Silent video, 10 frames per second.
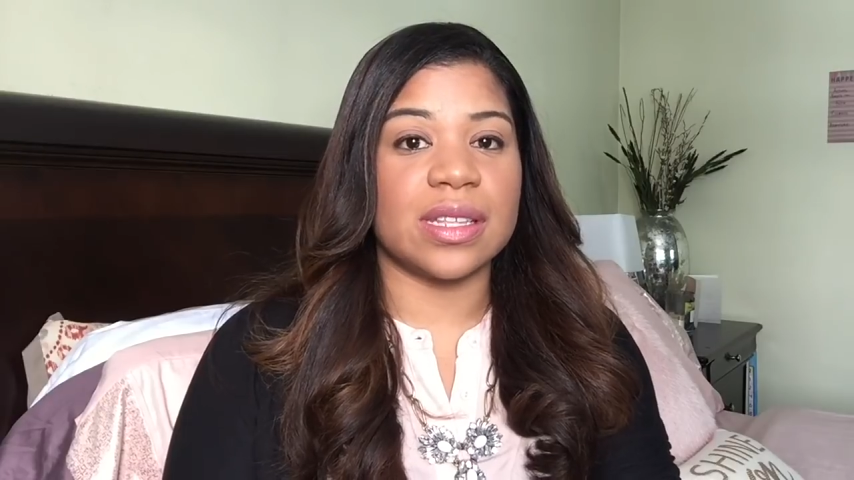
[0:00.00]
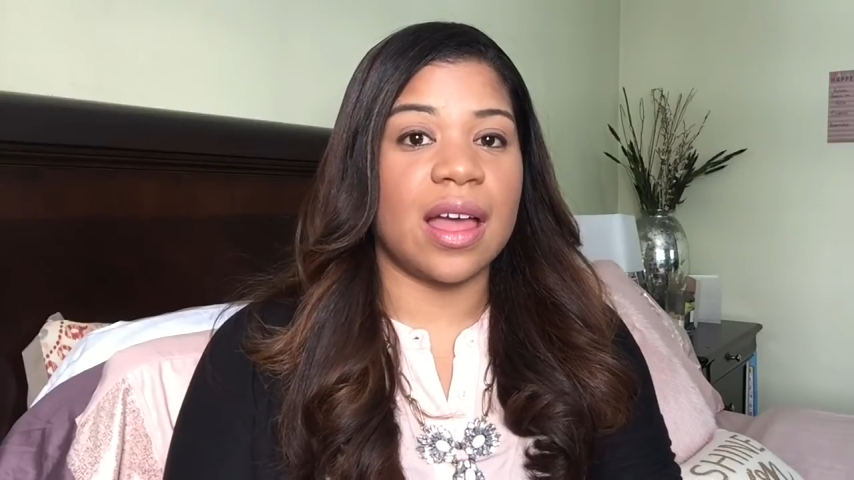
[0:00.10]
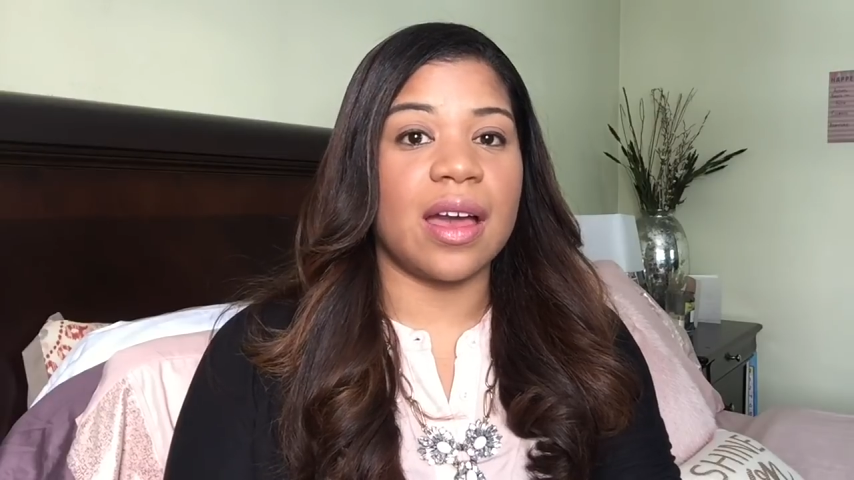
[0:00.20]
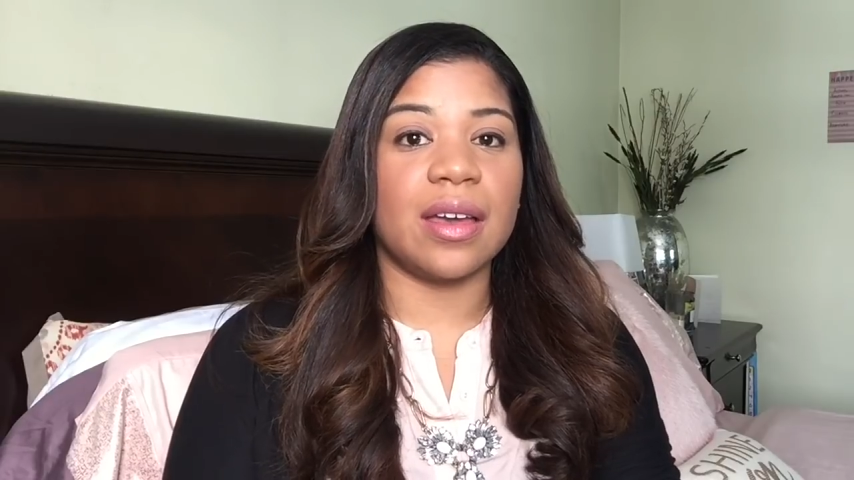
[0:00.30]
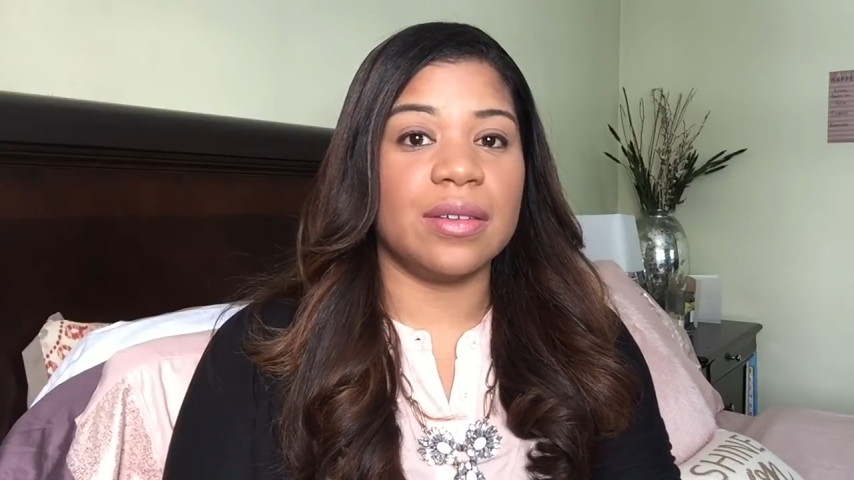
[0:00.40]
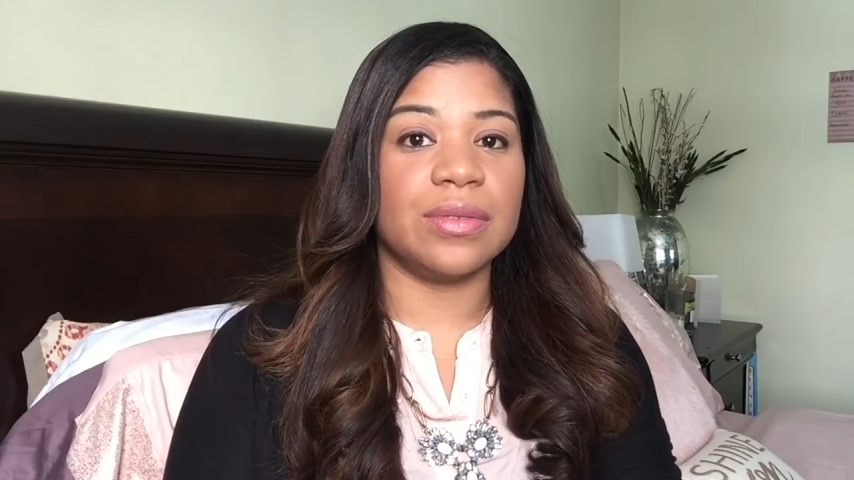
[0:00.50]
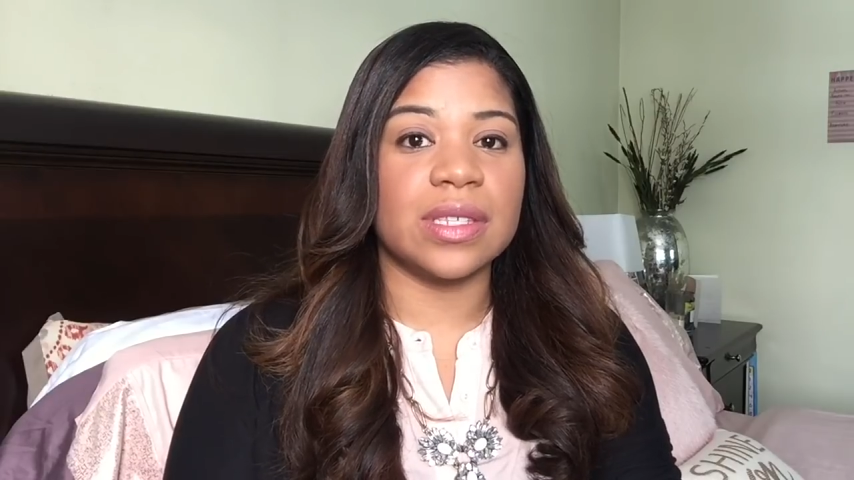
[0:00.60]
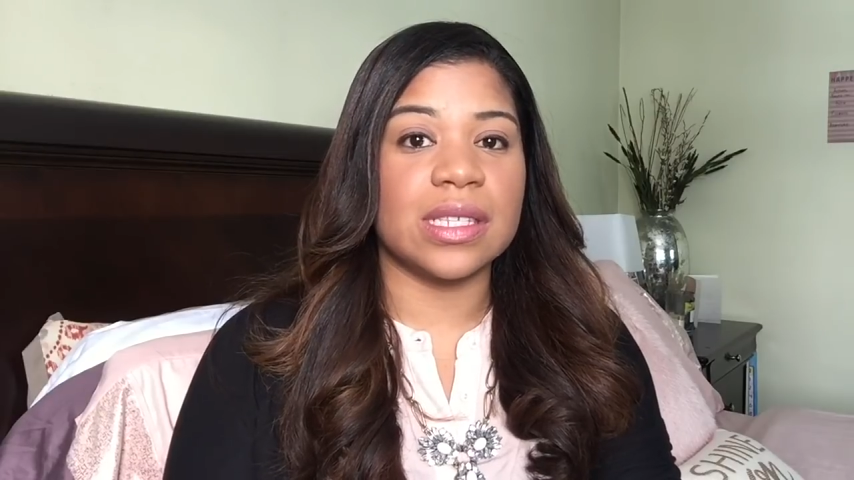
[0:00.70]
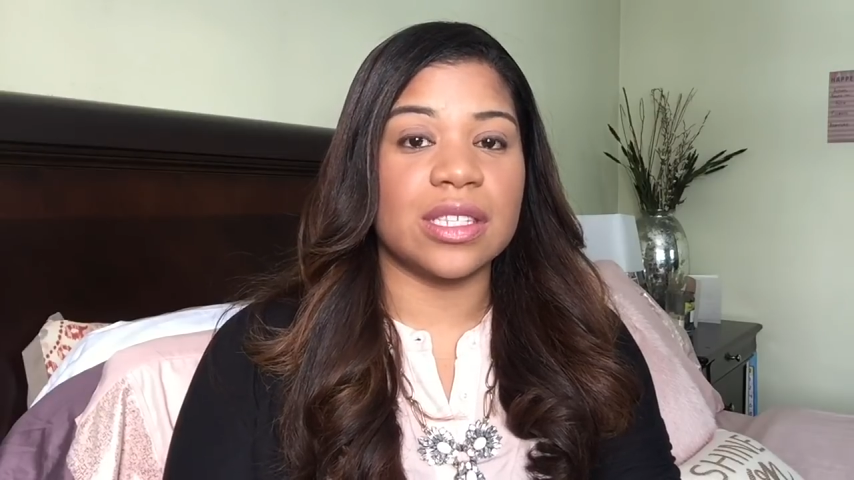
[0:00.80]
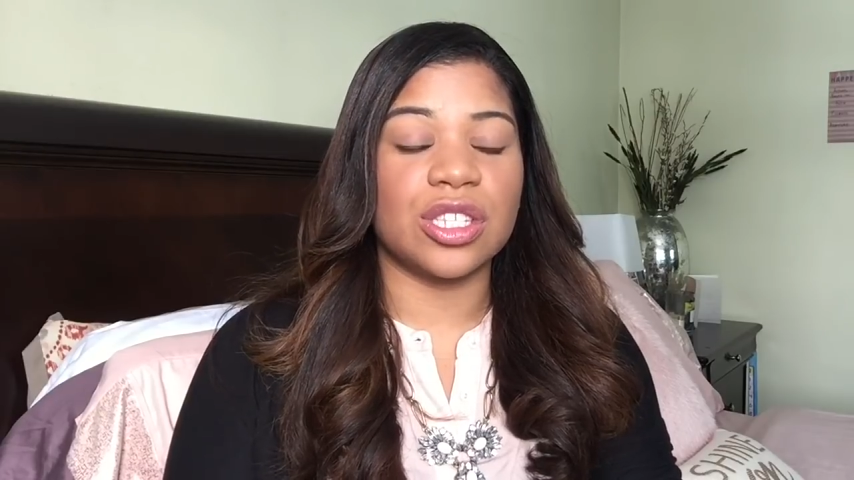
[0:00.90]

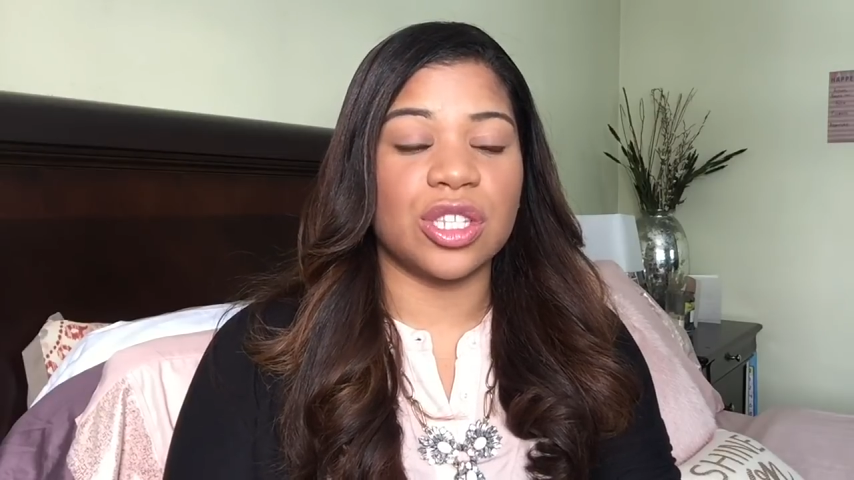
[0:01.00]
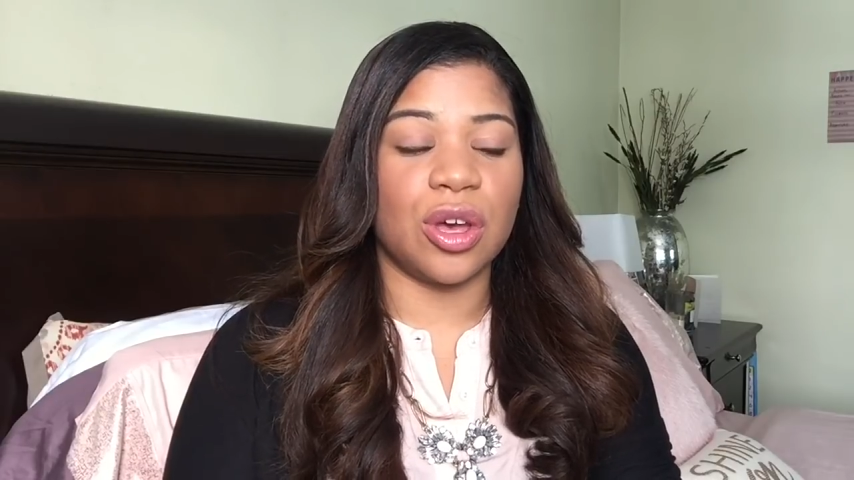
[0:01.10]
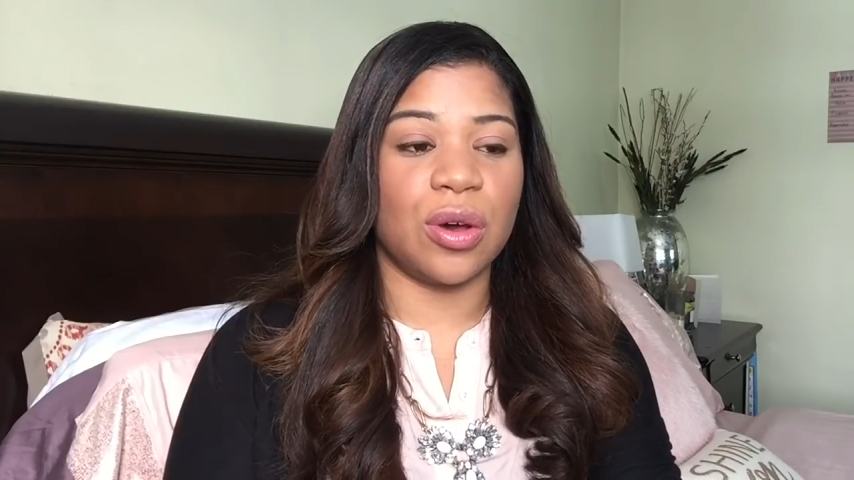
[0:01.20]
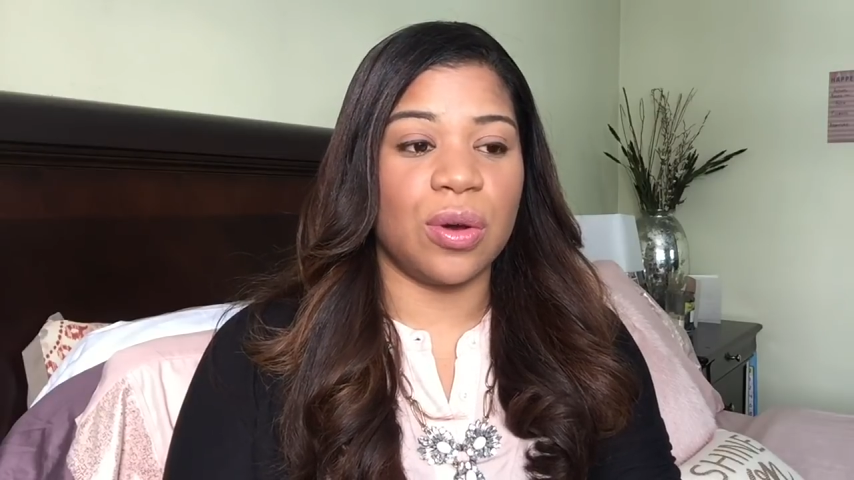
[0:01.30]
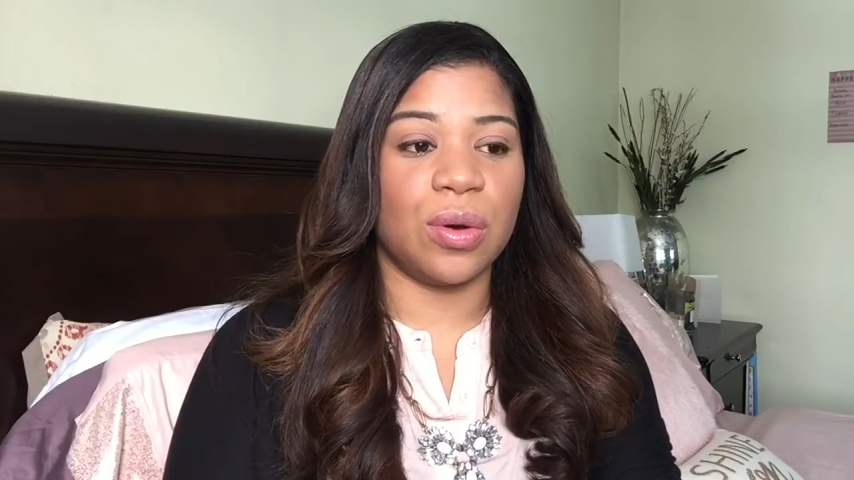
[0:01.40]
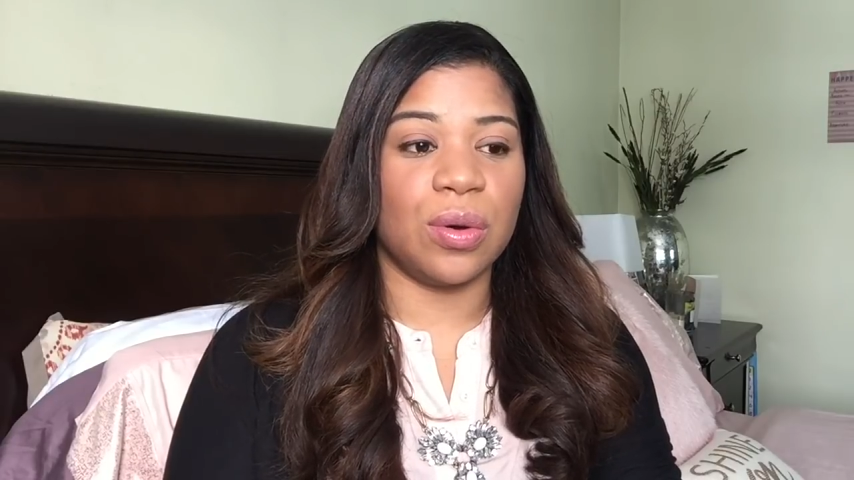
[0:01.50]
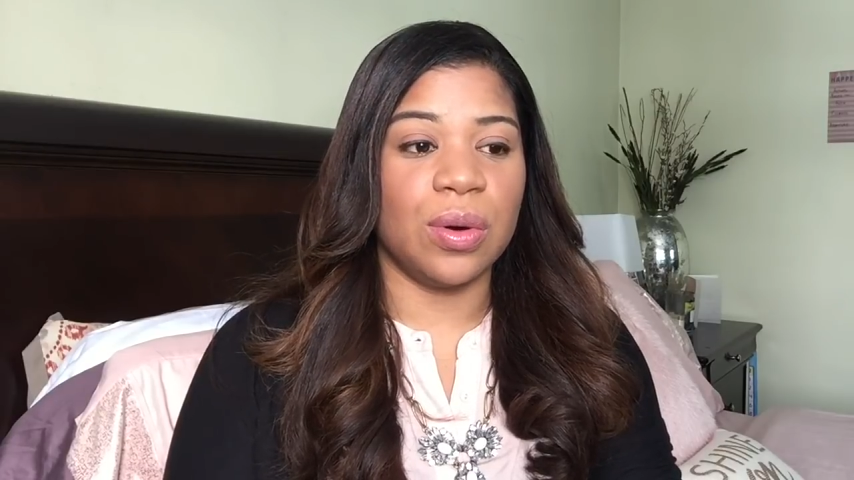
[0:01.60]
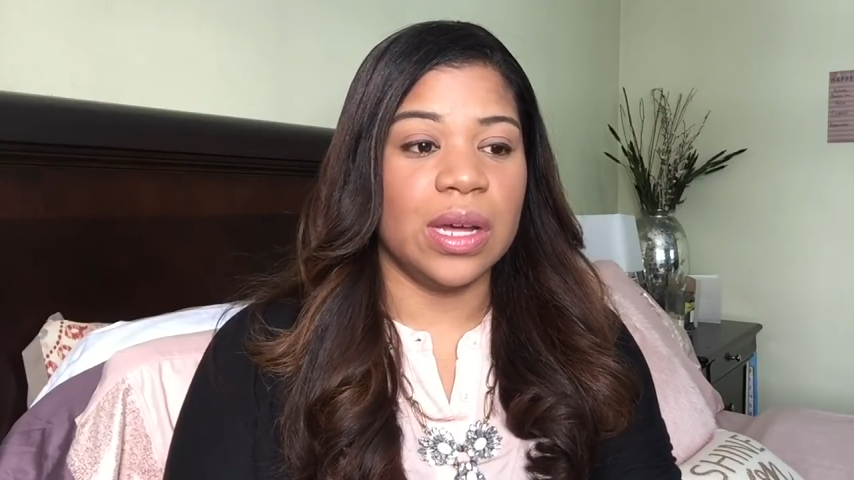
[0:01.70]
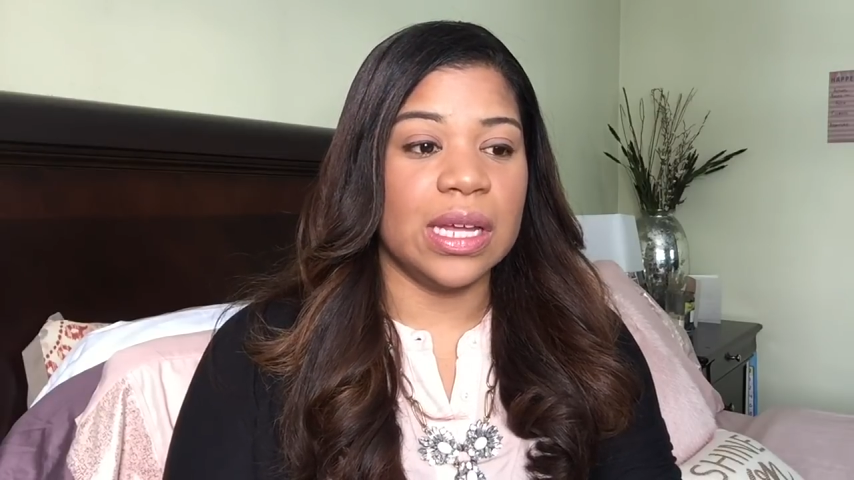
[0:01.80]
lives. So